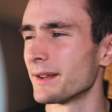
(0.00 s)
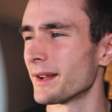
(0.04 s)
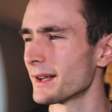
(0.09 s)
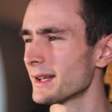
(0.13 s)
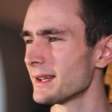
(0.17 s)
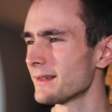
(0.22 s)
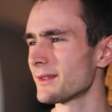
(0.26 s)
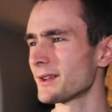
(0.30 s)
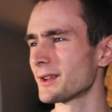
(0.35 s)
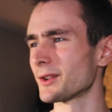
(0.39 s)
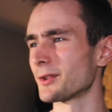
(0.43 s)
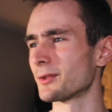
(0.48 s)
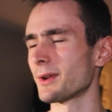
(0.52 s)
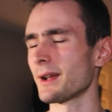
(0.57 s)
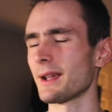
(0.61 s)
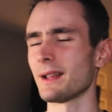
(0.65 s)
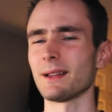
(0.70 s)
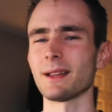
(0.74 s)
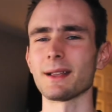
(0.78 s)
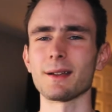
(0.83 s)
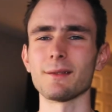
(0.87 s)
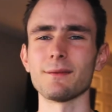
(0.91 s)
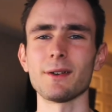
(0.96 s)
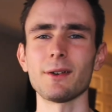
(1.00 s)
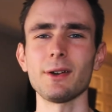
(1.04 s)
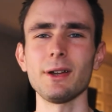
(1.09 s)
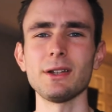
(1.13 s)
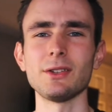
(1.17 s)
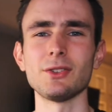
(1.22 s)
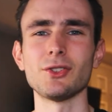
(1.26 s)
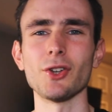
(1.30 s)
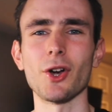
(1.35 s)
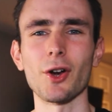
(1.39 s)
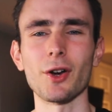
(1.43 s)
Not even a gray, like a very
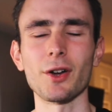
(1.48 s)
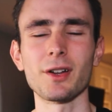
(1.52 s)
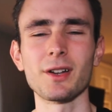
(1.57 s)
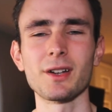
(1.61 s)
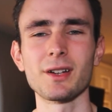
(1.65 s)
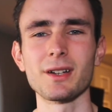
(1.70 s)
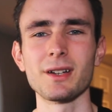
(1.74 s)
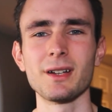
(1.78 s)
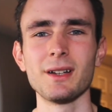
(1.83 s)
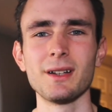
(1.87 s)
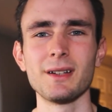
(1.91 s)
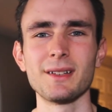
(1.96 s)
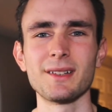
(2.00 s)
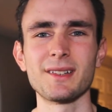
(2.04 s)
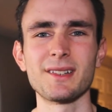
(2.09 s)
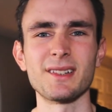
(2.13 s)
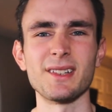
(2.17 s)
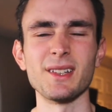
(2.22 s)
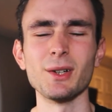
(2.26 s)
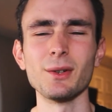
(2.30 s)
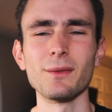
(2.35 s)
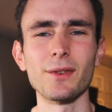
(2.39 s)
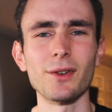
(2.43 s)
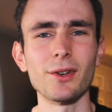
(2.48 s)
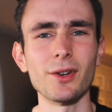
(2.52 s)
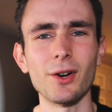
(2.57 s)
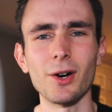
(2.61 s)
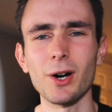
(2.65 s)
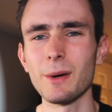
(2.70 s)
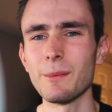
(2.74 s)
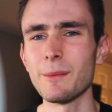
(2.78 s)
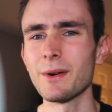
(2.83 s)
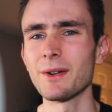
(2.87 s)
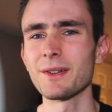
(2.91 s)
dark silver
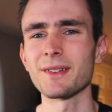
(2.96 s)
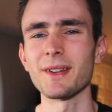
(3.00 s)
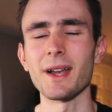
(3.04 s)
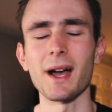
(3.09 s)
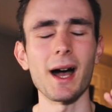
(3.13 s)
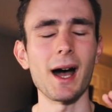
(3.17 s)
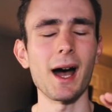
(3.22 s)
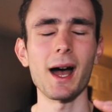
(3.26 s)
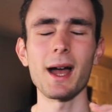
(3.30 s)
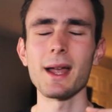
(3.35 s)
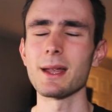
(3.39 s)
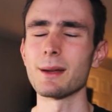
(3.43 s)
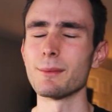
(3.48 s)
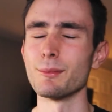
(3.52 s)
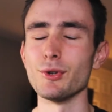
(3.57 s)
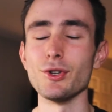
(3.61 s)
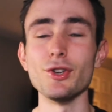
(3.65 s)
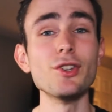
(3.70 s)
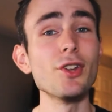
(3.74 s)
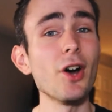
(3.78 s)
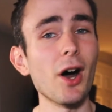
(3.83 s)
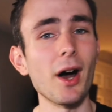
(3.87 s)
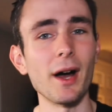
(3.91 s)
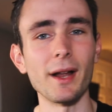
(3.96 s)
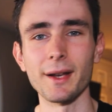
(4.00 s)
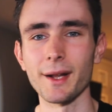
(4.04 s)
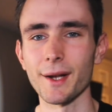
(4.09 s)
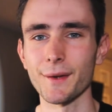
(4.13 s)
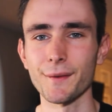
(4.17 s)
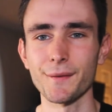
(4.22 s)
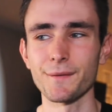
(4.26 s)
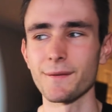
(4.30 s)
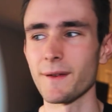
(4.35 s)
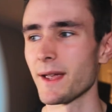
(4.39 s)
almost. I am not
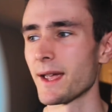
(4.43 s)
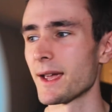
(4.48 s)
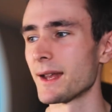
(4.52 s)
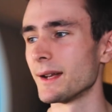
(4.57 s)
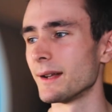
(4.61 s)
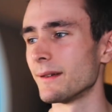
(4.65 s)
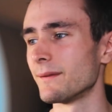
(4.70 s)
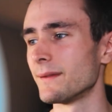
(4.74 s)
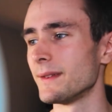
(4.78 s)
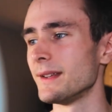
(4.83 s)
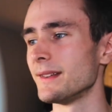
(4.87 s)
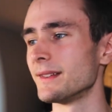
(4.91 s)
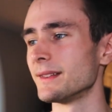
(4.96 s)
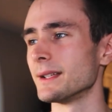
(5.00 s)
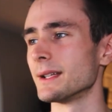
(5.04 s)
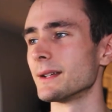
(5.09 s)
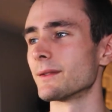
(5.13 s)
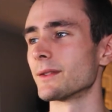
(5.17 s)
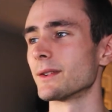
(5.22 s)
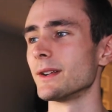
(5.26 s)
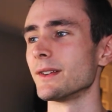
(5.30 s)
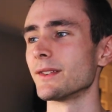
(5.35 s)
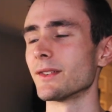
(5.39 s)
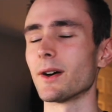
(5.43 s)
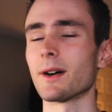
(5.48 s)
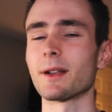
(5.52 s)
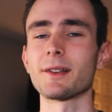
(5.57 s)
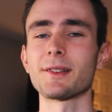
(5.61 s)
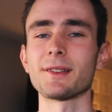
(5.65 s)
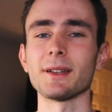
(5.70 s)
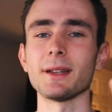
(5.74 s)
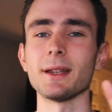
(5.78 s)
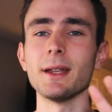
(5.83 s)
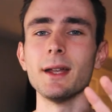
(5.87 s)
a fan of these liveries.
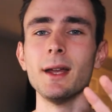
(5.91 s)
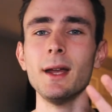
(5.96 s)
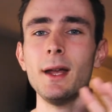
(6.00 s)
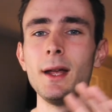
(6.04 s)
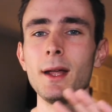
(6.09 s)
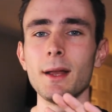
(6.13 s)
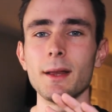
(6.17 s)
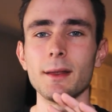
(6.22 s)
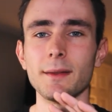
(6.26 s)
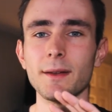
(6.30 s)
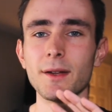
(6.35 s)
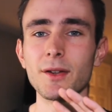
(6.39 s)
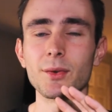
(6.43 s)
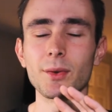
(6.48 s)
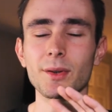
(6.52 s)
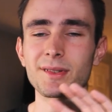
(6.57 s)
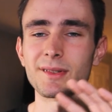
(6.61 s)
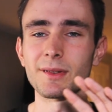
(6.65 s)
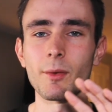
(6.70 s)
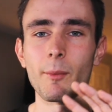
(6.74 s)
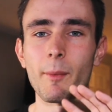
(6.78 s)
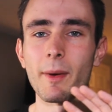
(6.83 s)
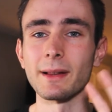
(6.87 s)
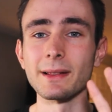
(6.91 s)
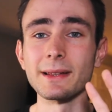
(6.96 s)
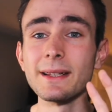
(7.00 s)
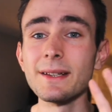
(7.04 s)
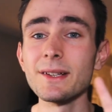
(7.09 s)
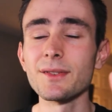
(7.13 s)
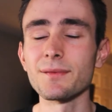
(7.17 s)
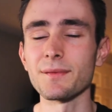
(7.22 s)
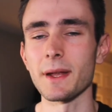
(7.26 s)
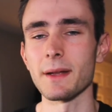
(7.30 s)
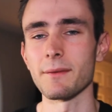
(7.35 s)
Honestly, these were some of my
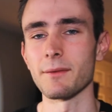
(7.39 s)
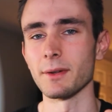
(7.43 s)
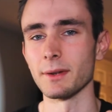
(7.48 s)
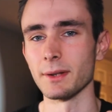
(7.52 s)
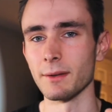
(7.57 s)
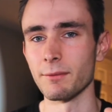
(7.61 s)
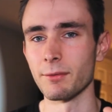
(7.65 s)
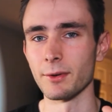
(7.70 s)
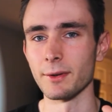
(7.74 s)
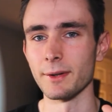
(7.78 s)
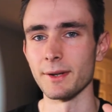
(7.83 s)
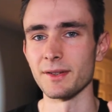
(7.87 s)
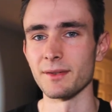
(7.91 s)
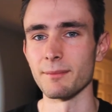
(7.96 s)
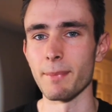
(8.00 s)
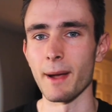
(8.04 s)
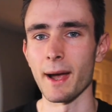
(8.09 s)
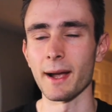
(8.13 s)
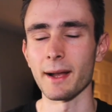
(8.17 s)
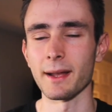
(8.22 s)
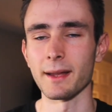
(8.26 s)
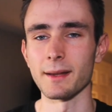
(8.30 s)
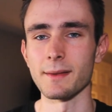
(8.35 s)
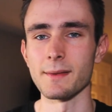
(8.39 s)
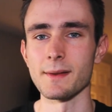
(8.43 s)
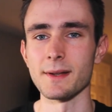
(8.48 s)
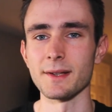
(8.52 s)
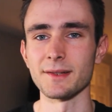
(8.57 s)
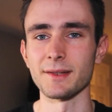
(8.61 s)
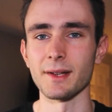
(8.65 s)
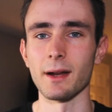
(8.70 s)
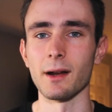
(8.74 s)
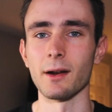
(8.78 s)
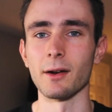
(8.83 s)
least favorite liveries back in
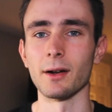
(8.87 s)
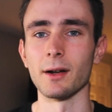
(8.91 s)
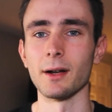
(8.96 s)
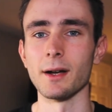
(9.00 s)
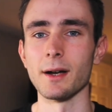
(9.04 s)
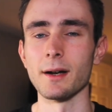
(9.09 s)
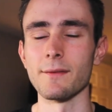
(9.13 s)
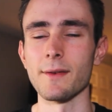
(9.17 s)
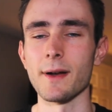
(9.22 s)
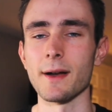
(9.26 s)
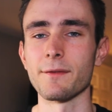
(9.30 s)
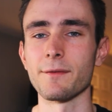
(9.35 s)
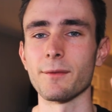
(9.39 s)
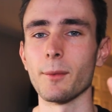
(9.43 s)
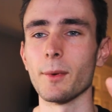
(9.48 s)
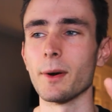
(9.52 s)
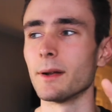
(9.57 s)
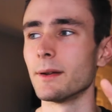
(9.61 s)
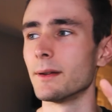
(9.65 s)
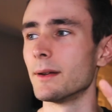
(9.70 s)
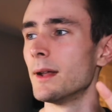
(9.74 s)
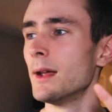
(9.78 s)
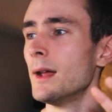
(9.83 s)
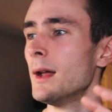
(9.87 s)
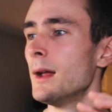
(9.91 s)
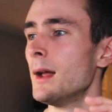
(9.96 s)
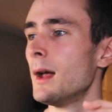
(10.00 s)
this era of F1.